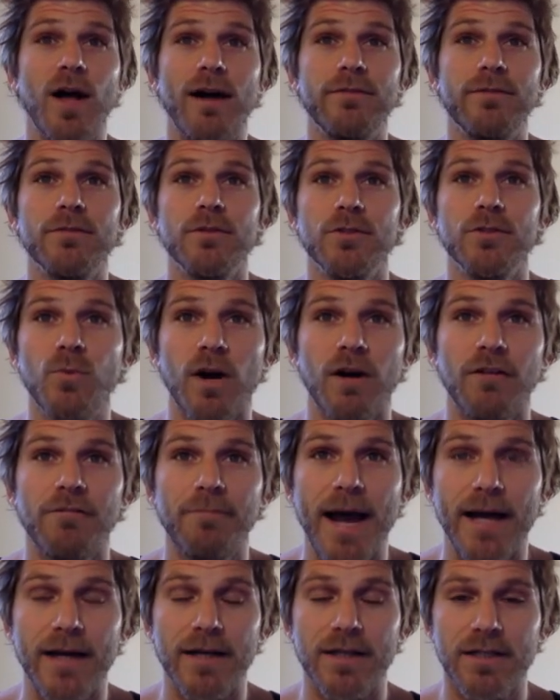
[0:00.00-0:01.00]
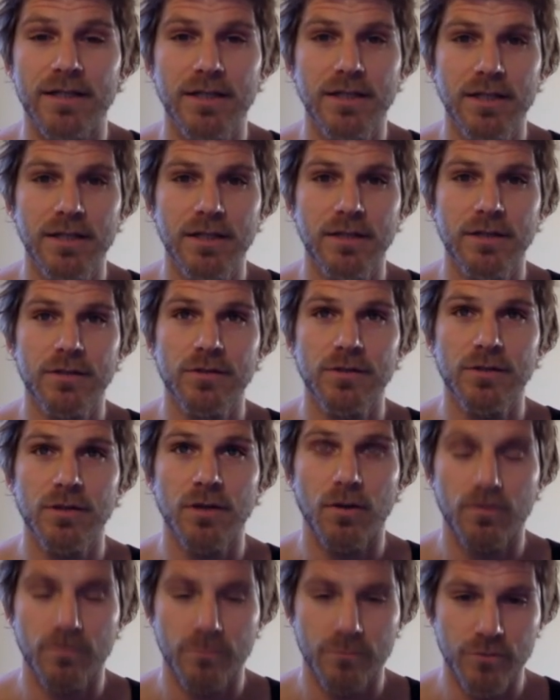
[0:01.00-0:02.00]
have a 12 pack.
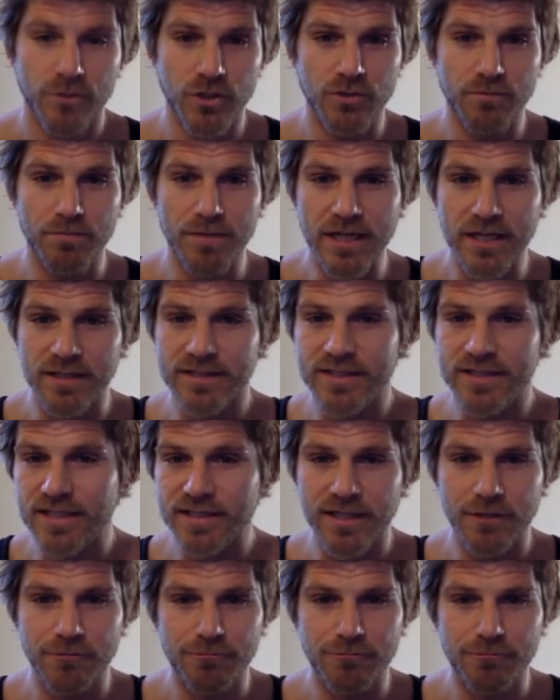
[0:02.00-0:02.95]
So just be consistent,